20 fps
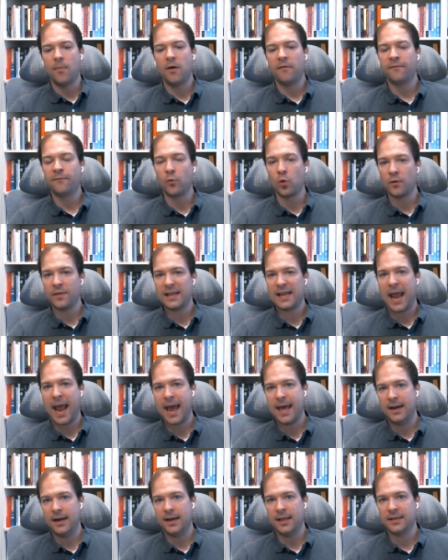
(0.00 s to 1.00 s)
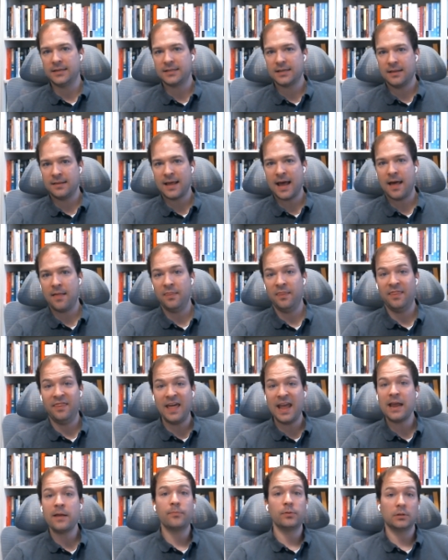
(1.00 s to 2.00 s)
for the candidates that
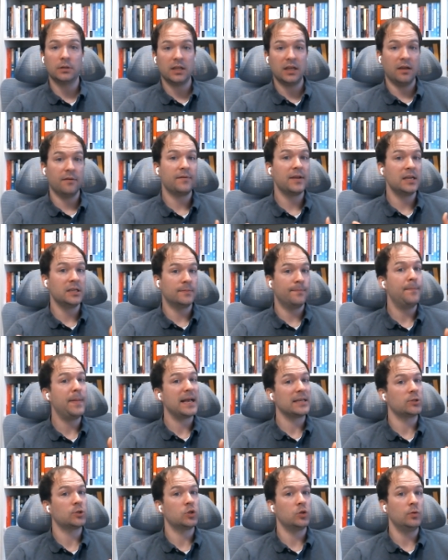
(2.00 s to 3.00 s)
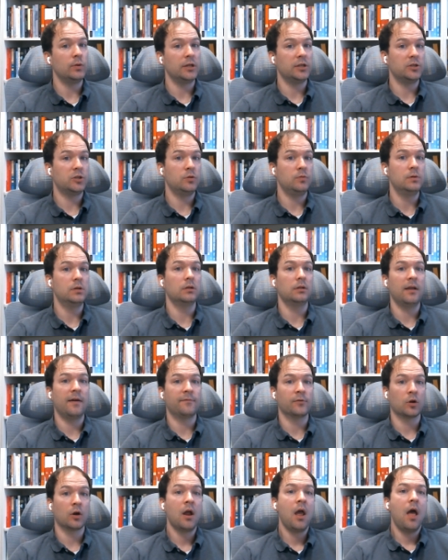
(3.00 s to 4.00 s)
they believe is best suited to
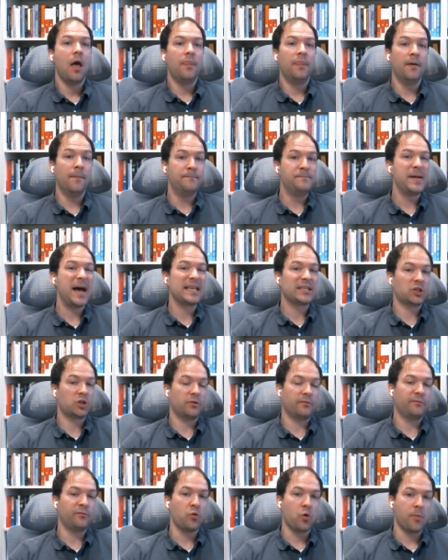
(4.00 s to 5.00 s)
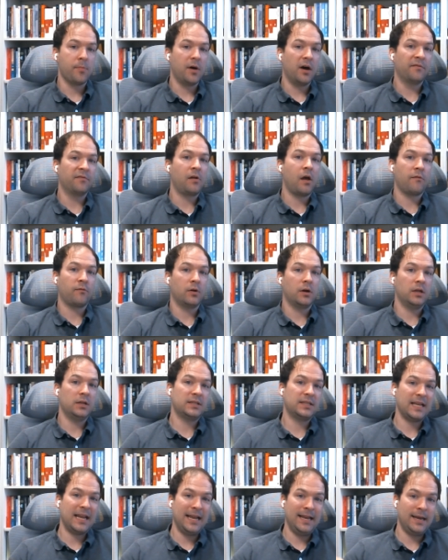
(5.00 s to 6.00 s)
deliver the best form of
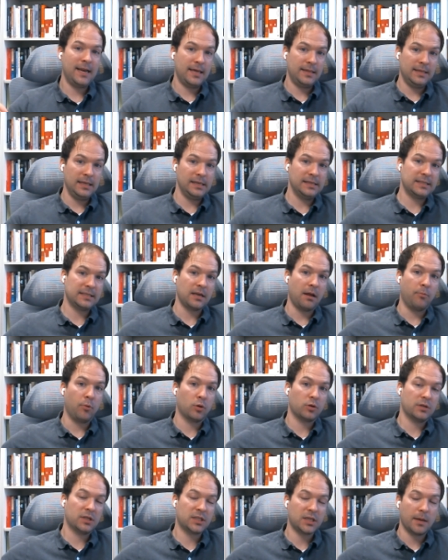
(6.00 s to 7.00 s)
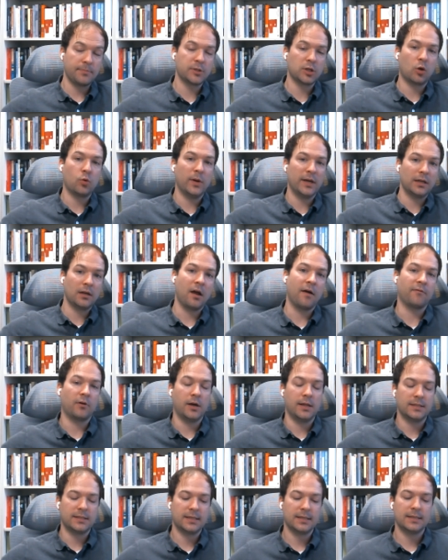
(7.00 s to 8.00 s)
governance in the subsequent
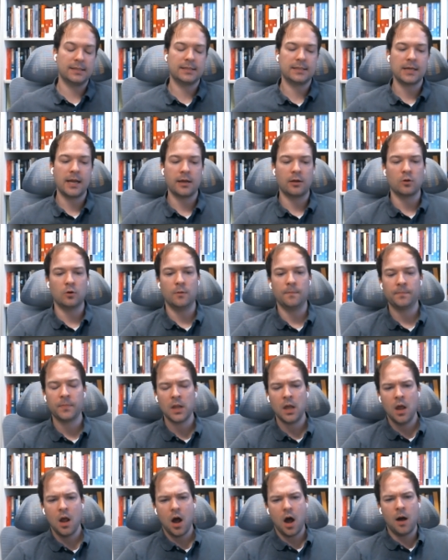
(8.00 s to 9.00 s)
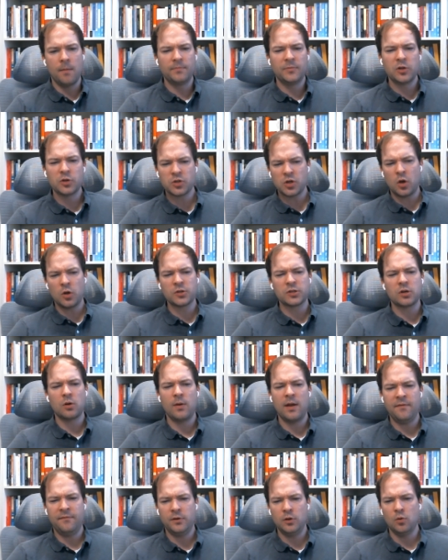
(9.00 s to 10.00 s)
governance cycle. There's also
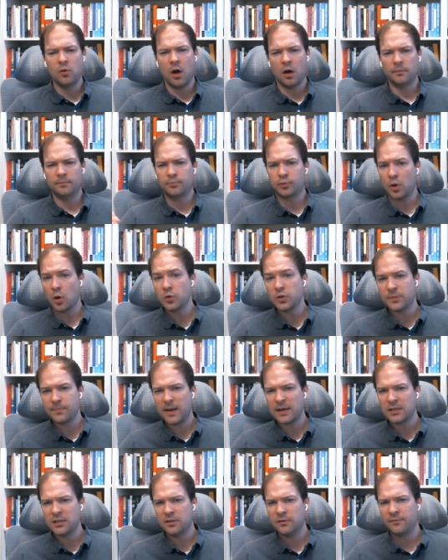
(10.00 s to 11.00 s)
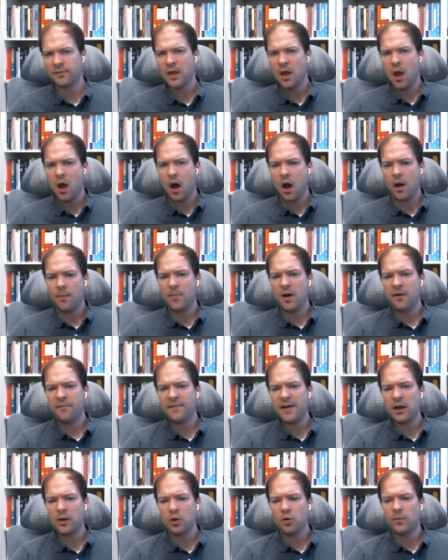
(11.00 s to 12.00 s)
a view of prospective
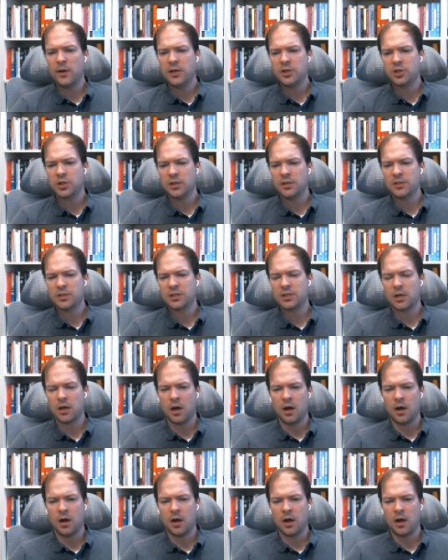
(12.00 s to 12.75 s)
evaluations.